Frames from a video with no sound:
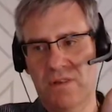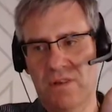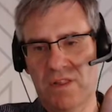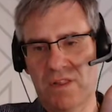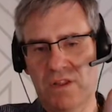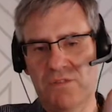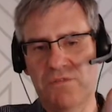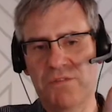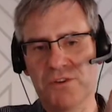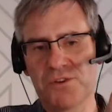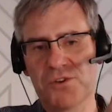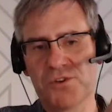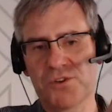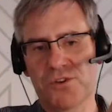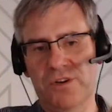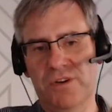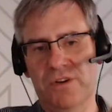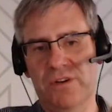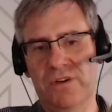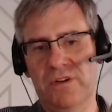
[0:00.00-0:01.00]
light
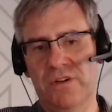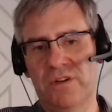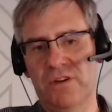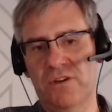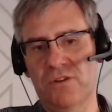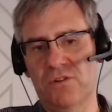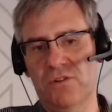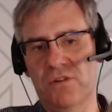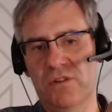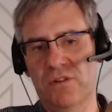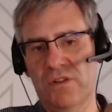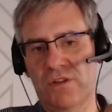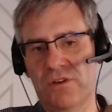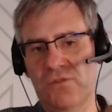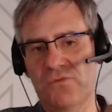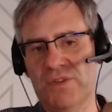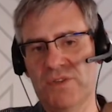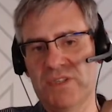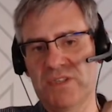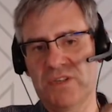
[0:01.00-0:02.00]
fixture not
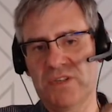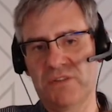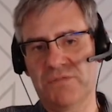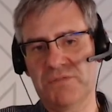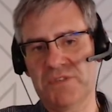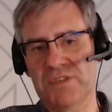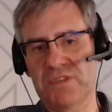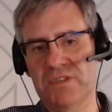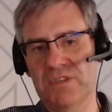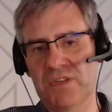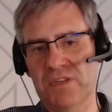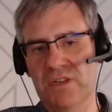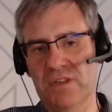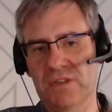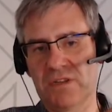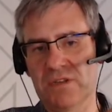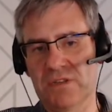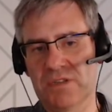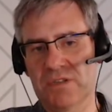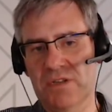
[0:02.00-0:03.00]
only receives
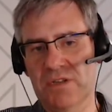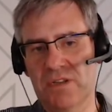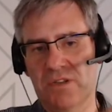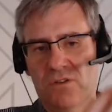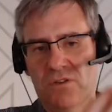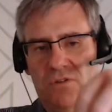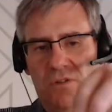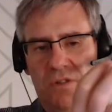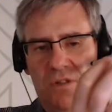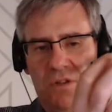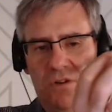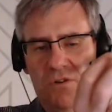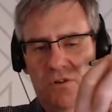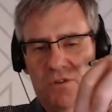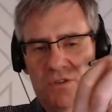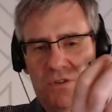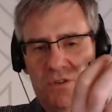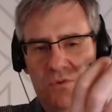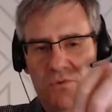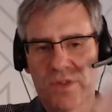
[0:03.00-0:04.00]
signals, it
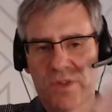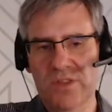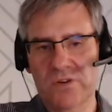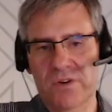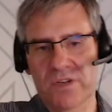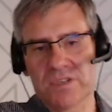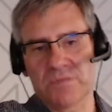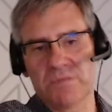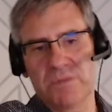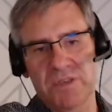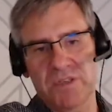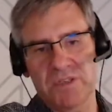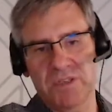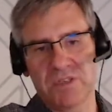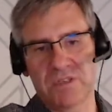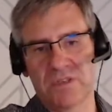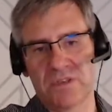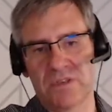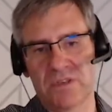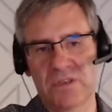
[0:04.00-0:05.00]
also
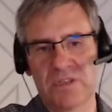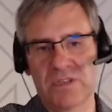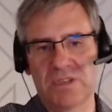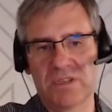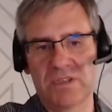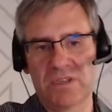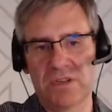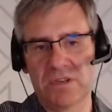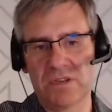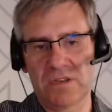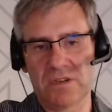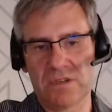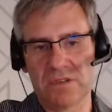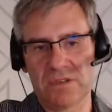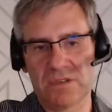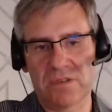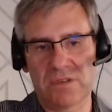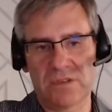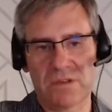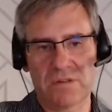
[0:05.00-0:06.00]
retransmits these
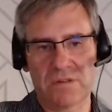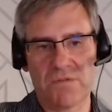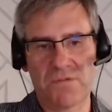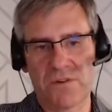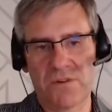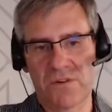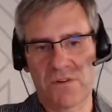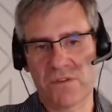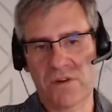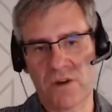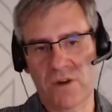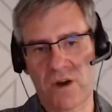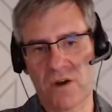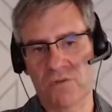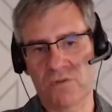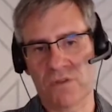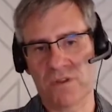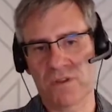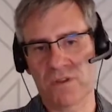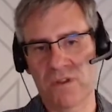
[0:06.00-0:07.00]
signals further
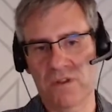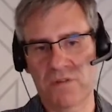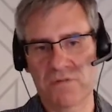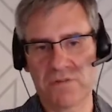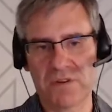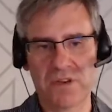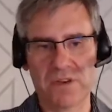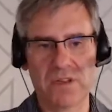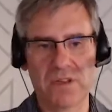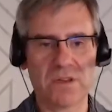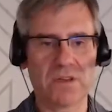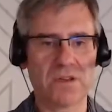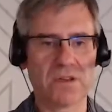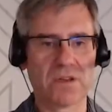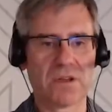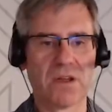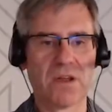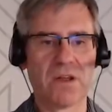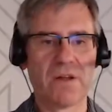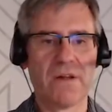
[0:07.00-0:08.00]
out if needed.
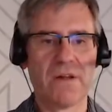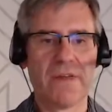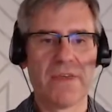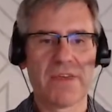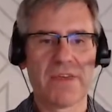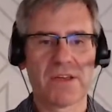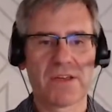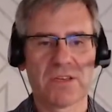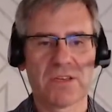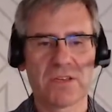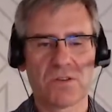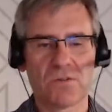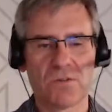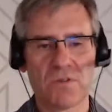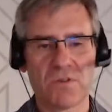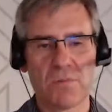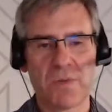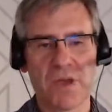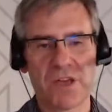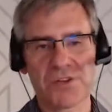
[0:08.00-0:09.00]
So
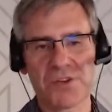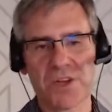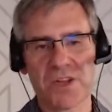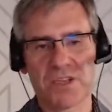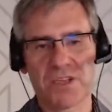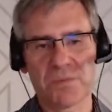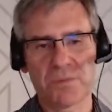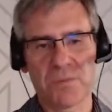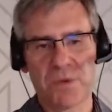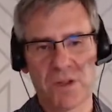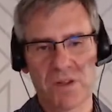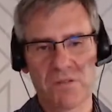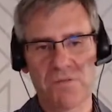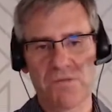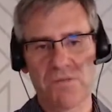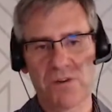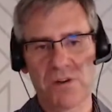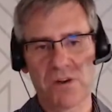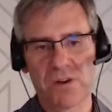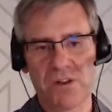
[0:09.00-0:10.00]
the mesh can span
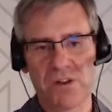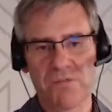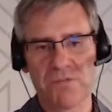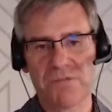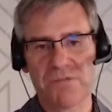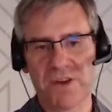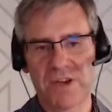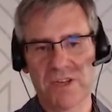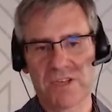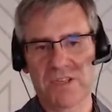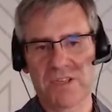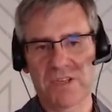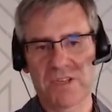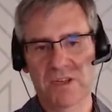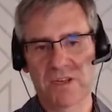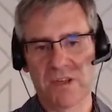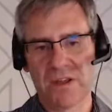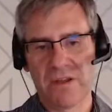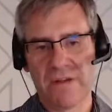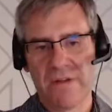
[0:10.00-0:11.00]
fairly
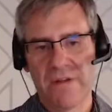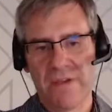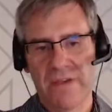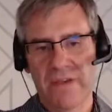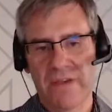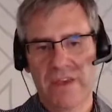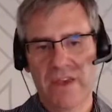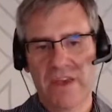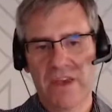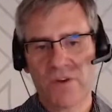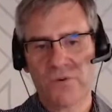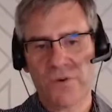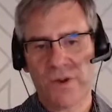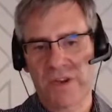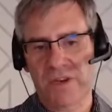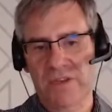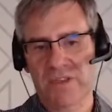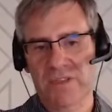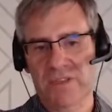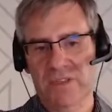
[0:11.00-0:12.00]
vast
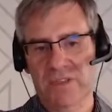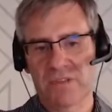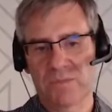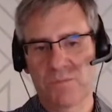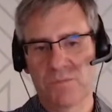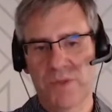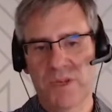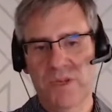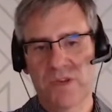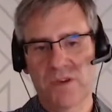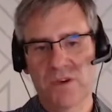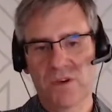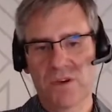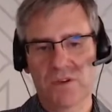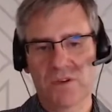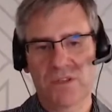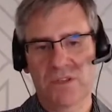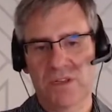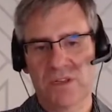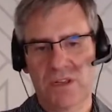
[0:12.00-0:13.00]
areas,
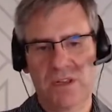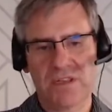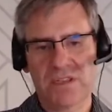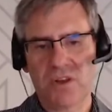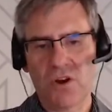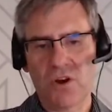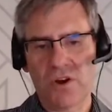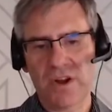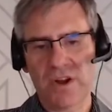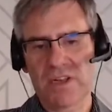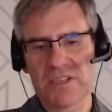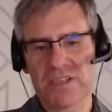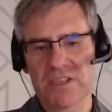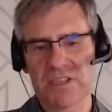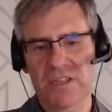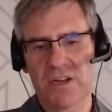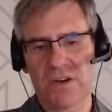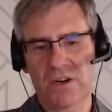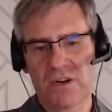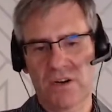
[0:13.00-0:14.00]
because as long as